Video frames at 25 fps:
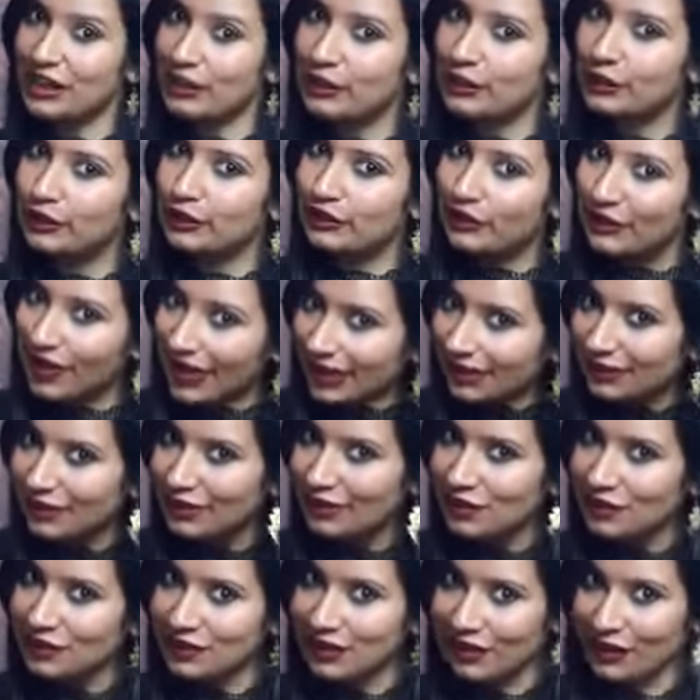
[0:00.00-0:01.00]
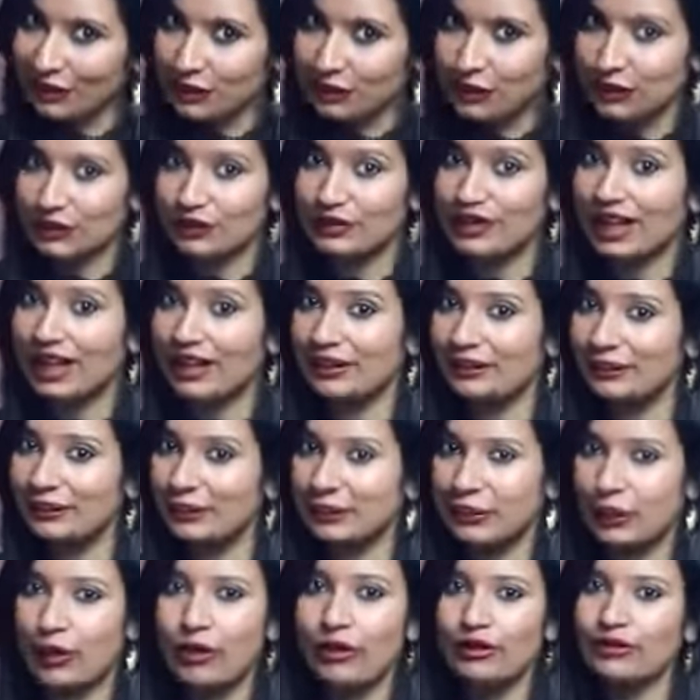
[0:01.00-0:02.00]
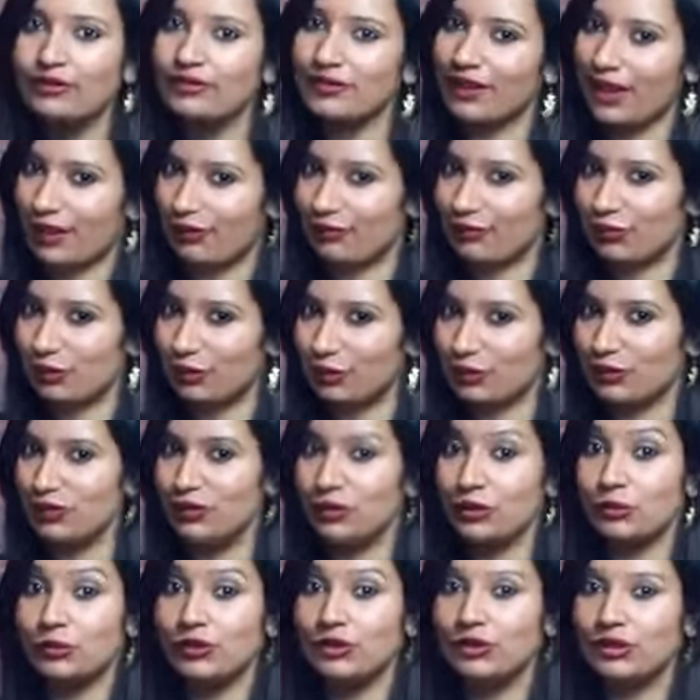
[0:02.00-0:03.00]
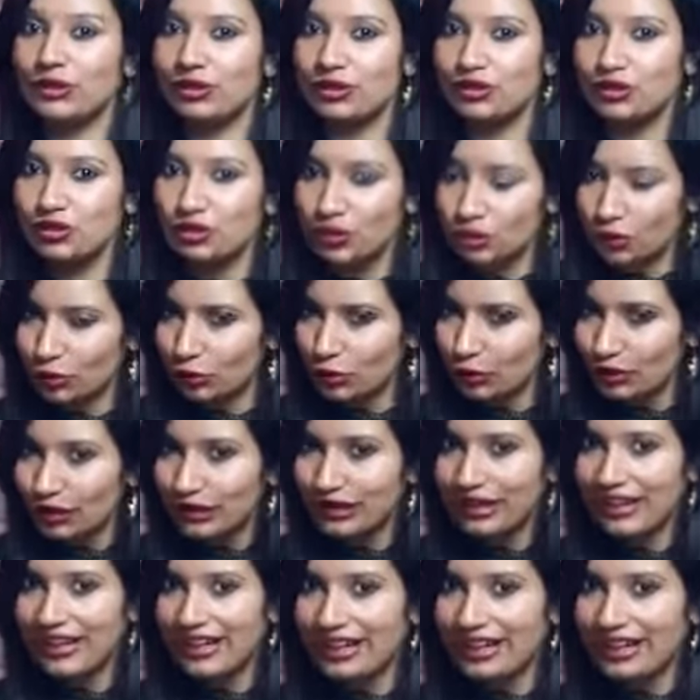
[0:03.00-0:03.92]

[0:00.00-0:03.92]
correct attention, and a lot of efforts, you can ensure